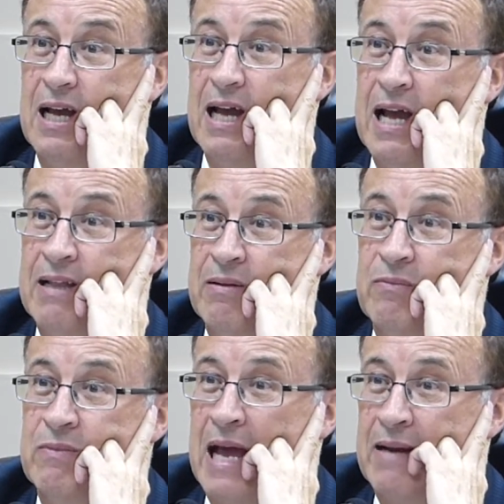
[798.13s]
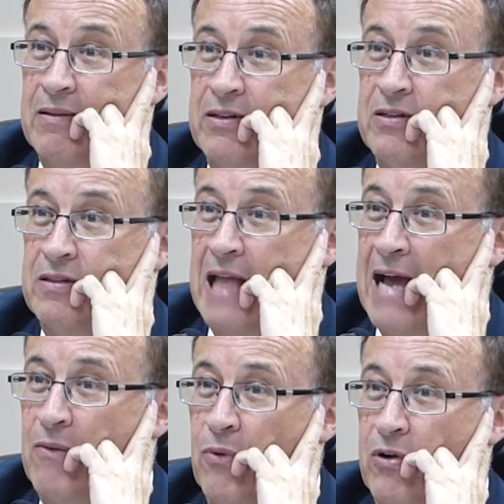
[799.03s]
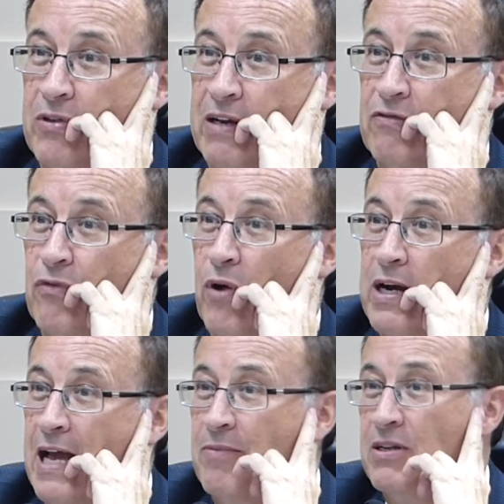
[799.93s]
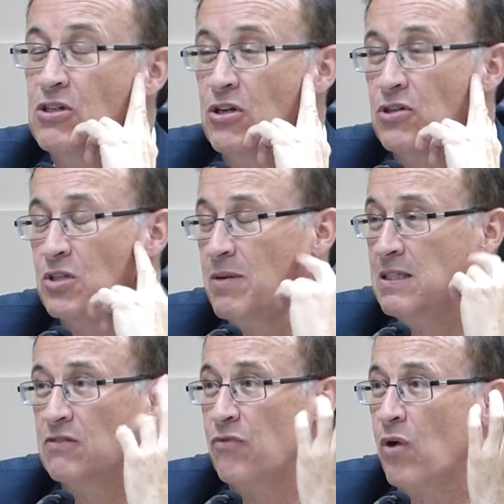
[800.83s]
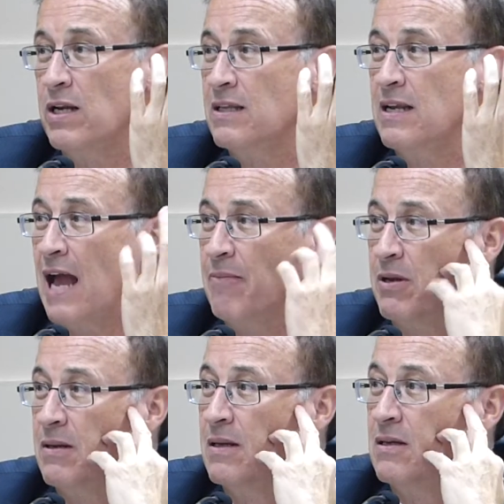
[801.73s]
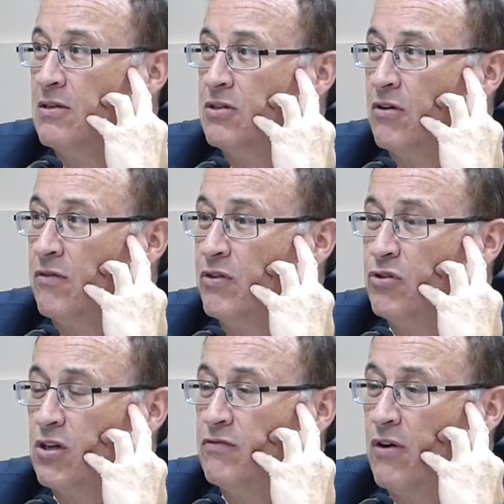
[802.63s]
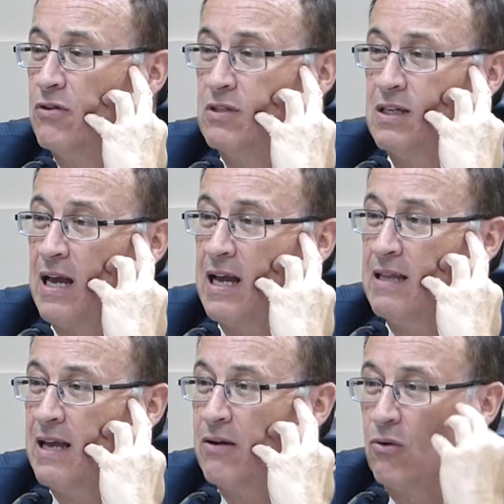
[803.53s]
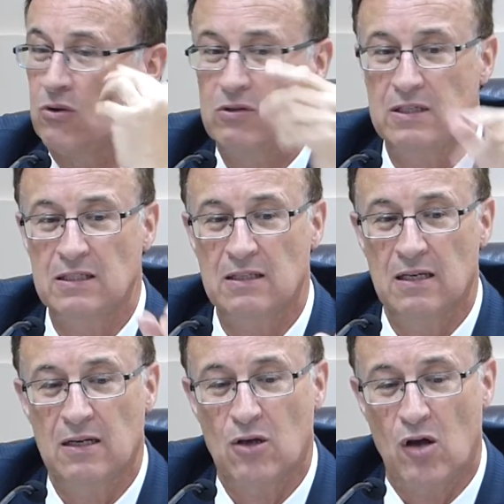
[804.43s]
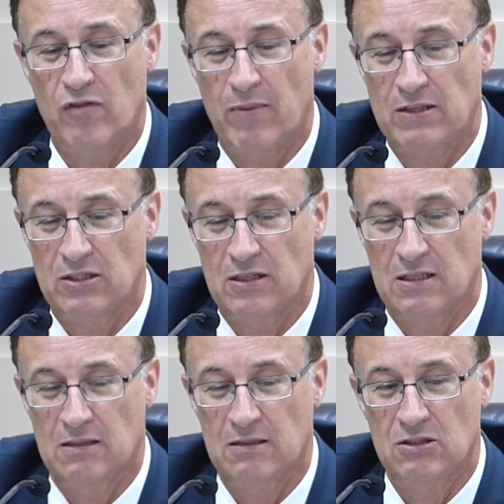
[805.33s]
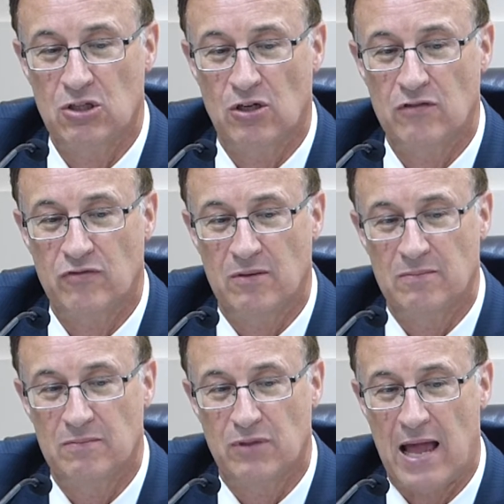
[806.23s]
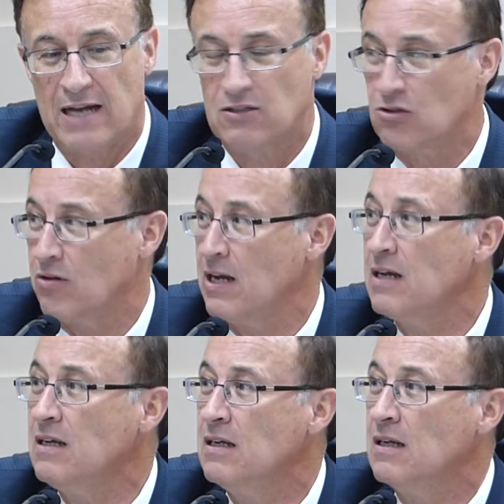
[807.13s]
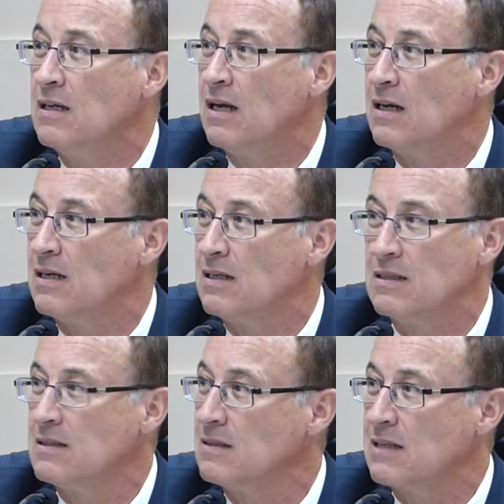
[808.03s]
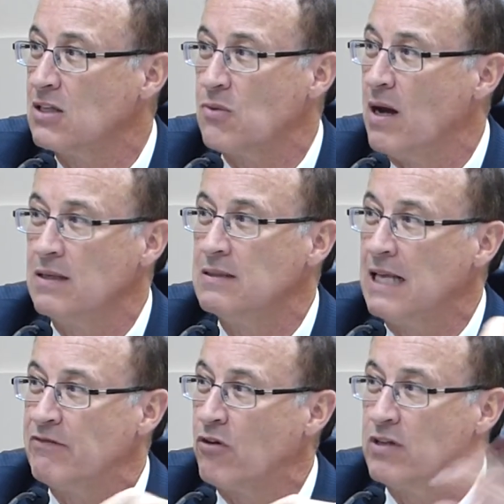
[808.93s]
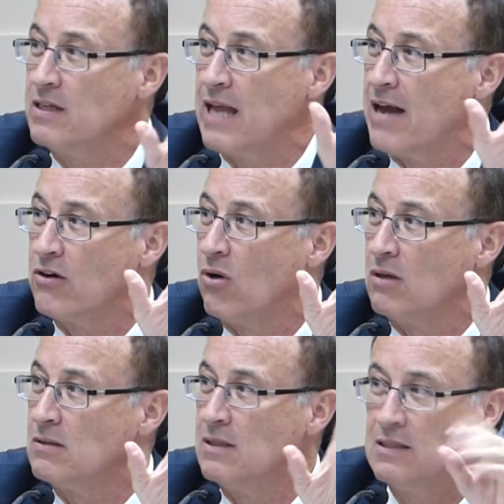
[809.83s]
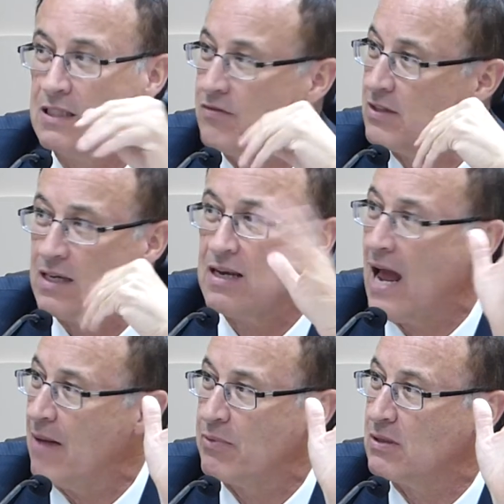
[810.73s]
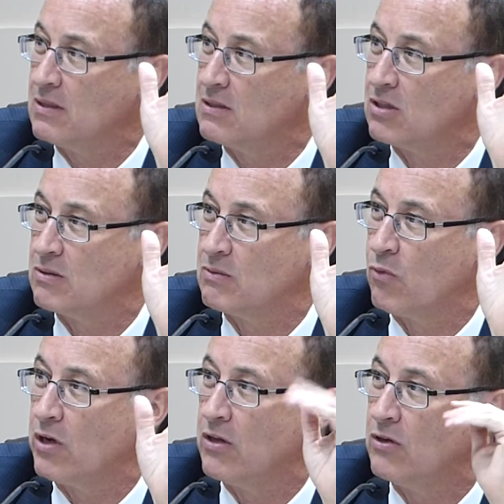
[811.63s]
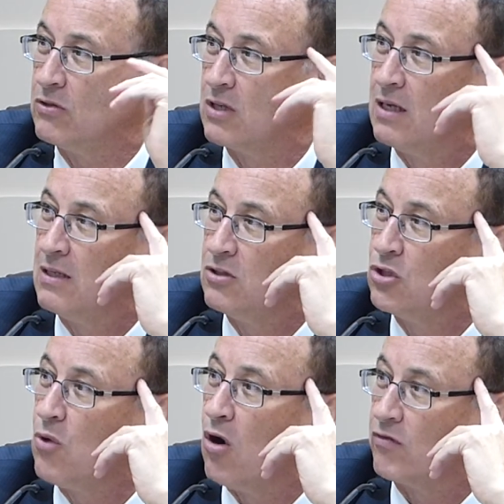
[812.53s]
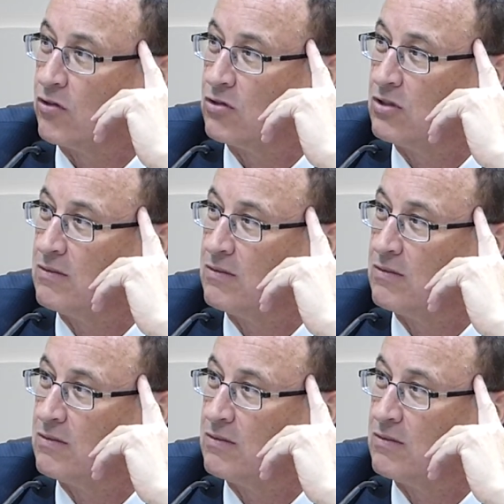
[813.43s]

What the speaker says: And that little Latin word there, void ab initio, just means it's void, it didn't happen. So if you took a vote today that all these coffee pots are going to turn from black to green, guess what? That vote didn't count at all. It's as if it didn't happen. It's one of those do-overs.